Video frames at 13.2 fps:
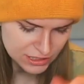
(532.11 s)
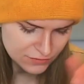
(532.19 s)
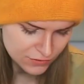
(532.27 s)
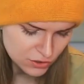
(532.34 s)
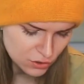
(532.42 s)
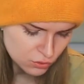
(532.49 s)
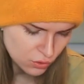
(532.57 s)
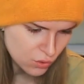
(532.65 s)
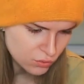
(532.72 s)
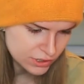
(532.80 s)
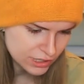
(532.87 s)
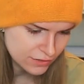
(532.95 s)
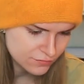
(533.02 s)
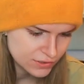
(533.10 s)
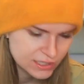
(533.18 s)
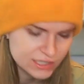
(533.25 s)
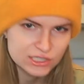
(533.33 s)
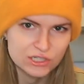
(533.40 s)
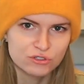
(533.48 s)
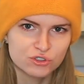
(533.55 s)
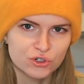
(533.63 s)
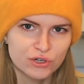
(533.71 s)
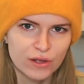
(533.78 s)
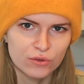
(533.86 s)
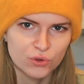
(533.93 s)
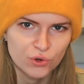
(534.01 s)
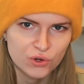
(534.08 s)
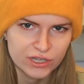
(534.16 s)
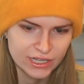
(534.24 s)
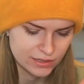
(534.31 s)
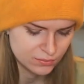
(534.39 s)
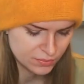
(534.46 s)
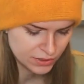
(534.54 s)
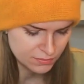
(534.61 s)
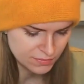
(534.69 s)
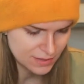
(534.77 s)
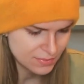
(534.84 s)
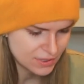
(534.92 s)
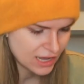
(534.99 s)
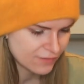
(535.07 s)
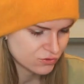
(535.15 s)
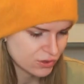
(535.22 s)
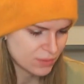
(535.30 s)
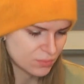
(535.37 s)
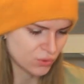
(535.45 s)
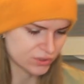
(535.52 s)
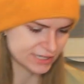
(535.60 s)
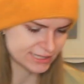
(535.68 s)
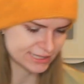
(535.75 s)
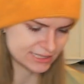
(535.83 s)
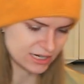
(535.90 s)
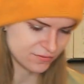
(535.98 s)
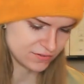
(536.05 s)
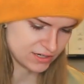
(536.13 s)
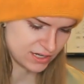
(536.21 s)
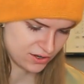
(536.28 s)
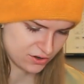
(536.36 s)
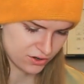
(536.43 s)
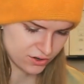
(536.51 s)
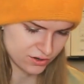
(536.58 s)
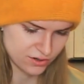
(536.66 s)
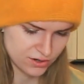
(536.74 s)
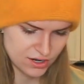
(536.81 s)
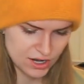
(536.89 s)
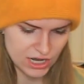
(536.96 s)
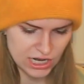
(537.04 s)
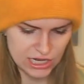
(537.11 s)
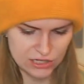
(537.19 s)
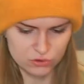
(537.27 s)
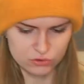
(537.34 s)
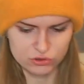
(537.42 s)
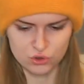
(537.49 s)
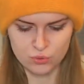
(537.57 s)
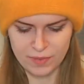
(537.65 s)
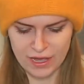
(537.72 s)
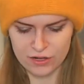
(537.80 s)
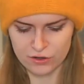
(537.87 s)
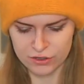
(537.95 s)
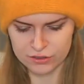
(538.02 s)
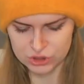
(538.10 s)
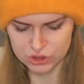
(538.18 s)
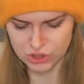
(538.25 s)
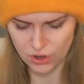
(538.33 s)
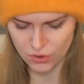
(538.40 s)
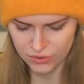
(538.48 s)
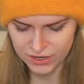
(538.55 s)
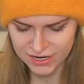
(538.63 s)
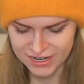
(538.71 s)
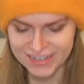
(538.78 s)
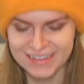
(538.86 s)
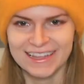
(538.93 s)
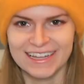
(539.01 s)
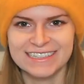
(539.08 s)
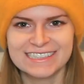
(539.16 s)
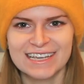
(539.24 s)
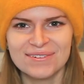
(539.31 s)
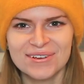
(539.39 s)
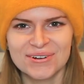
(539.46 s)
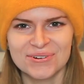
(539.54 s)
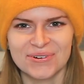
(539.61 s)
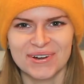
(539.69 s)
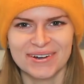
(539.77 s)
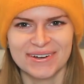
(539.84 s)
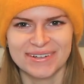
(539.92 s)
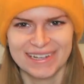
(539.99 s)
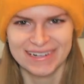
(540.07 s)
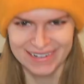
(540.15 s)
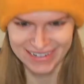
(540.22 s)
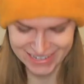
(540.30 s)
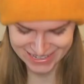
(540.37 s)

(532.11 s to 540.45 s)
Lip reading: if I don't hold it, I feel like it's gonna turn out crooked, but maybe after I pour this stuff in here, it'll do better. So let's give it a whirl. Here I